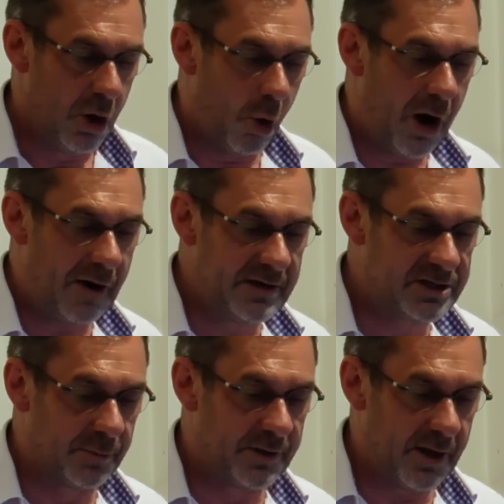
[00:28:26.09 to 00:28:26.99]
or having
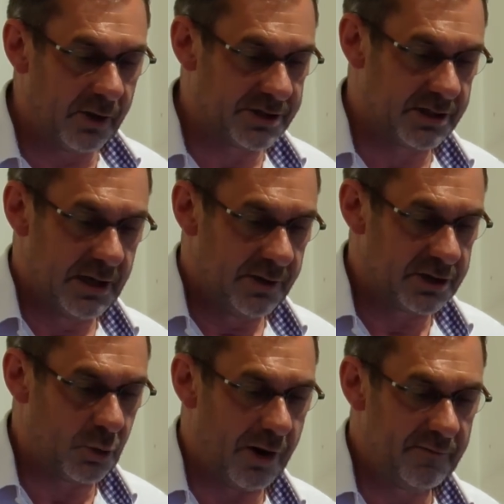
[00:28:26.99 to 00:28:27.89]
something else
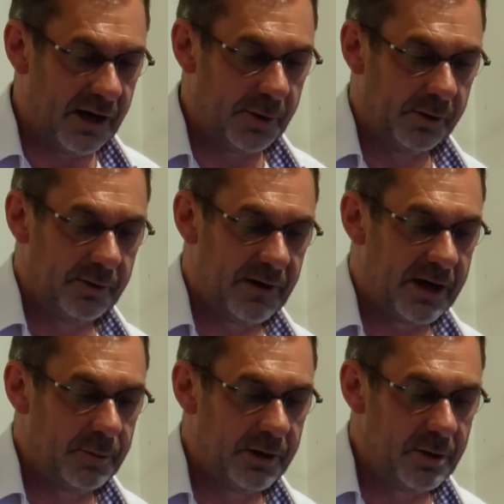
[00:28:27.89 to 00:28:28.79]
that's quite
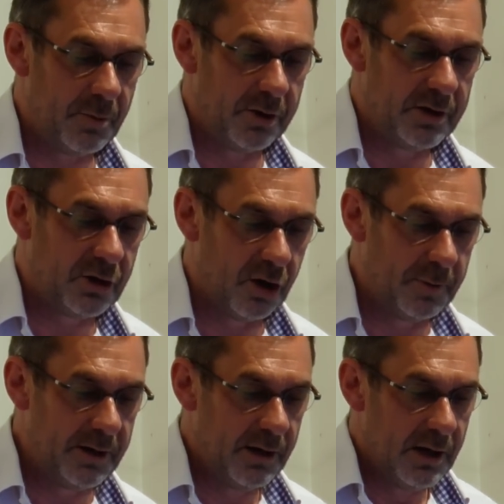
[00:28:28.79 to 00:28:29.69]
valuable in the modern
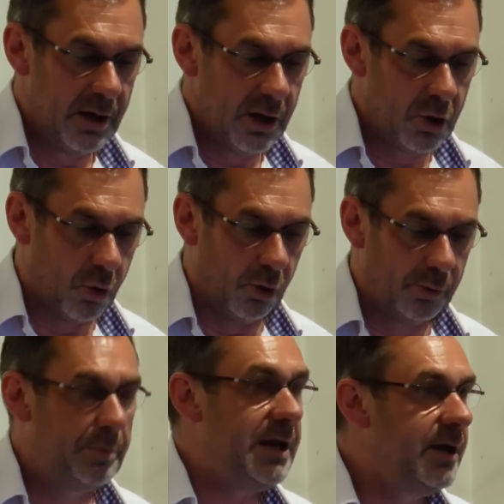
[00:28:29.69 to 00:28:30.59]
economy
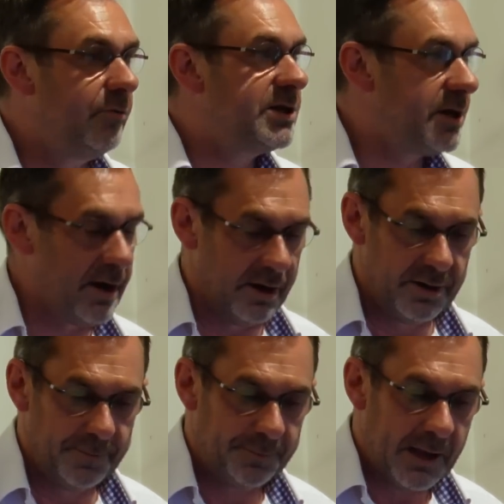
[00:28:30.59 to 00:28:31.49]
called being retired.